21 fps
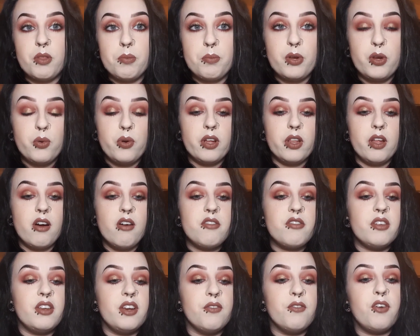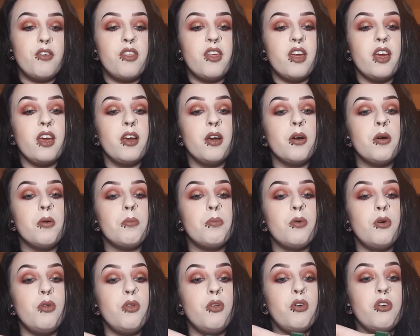the beauty lights and everything,
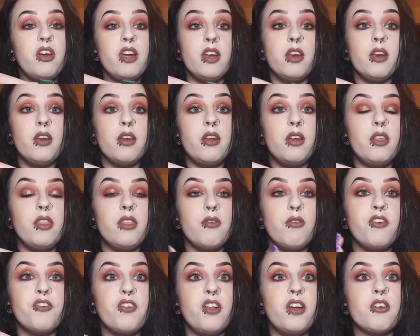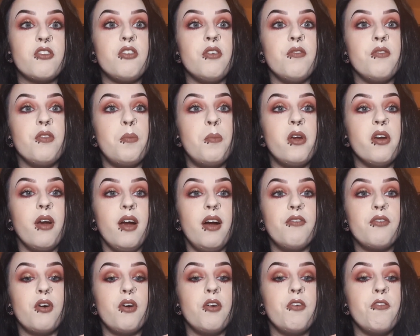but looking in the reflection of the mirror I've
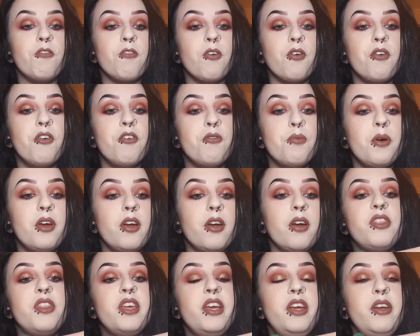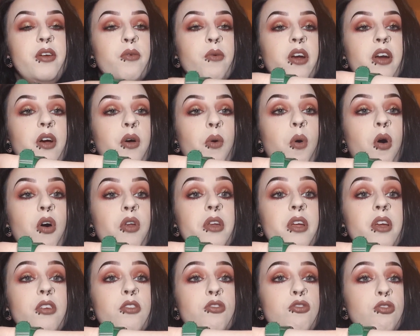got in front of me, the real one
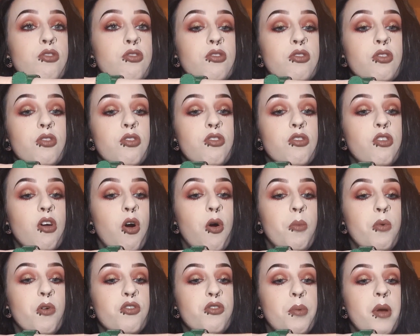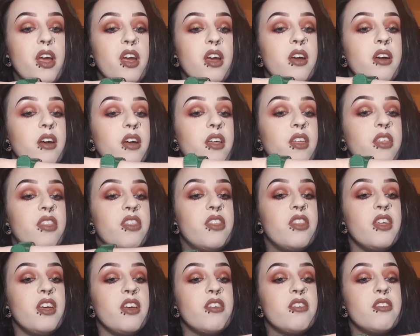is just so much pinker.
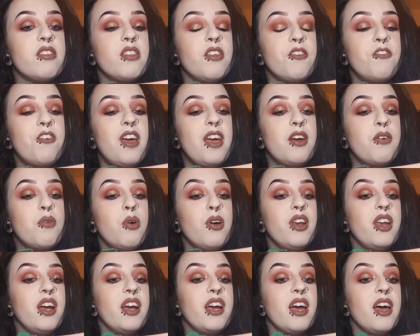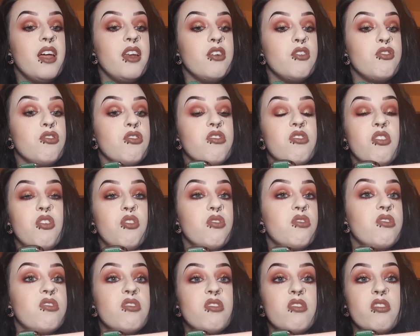The fake one, again, just
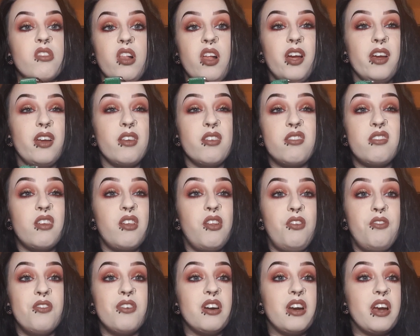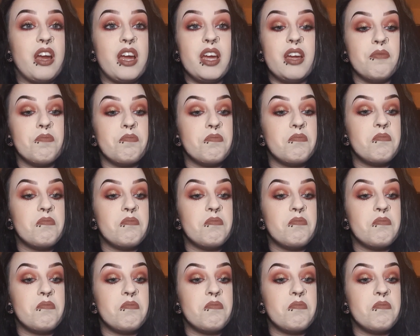looks like a silvery,